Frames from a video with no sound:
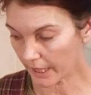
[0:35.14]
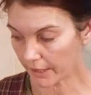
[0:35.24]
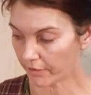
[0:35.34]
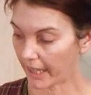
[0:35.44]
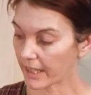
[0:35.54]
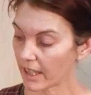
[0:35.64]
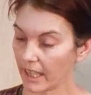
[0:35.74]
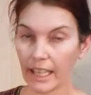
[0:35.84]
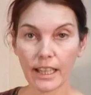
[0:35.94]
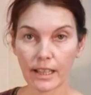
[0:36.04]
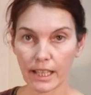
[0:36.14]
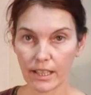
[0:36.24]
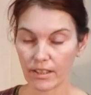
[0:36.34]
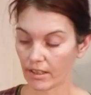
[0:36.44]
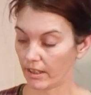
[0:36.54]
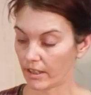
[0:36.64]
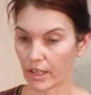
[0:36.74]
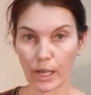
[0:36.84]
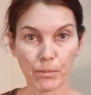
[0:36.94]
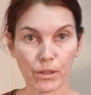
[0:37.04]
And in fact, these are the
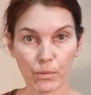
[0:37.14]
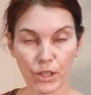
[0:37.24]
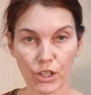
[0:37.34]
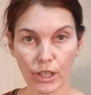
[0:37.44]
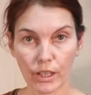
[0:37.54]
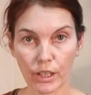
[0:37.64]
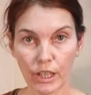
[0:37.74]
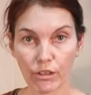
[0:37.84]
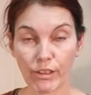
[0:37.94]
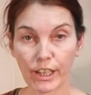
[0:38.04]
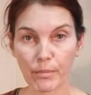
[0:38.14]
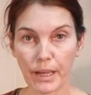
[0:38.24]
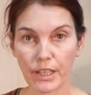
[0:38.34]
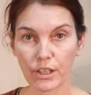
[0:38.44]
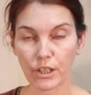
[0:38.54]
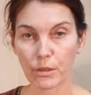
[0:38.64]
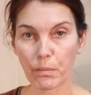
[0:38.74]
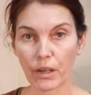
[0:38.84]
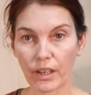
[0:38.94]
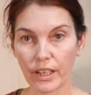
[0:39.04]
steps which are recommended
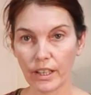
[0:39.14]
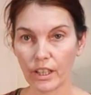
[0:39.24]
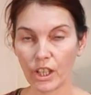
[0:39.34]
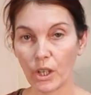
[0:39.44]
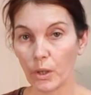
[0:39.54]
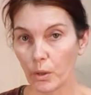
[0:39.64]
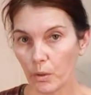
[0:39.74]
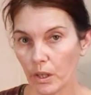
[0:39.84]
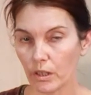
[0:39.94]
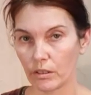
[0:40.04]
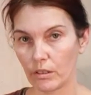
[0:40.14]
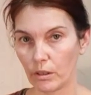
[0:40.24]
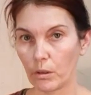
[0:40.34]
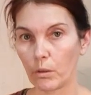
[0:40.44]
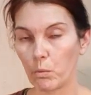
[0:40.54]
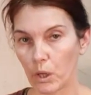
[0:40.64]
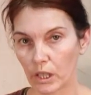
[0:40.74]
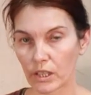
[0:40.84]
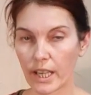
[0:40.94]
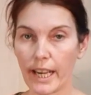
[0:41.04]
by WHO, the
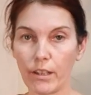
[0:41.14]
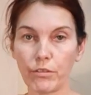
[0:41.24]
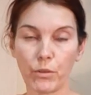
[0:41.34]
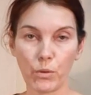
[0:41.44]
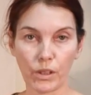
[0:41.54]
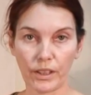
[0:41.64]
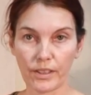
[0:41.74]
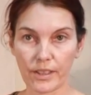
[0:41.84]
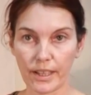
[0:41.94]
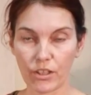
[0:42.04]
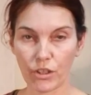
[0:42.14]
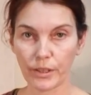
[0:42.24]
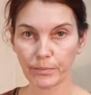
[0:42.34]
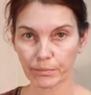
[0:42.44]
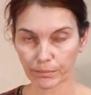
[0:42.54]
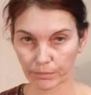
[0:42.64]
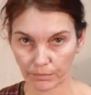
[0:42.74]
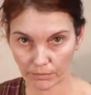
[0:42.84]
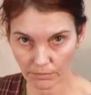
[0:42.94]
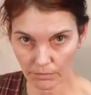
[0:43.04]
World Health Organization.
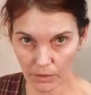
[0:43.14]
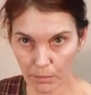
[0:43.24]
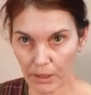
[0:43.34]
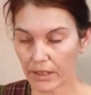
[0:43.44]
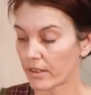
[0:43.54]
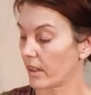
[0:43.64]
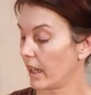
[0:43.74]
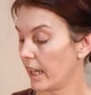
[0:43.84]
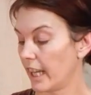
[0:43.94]
But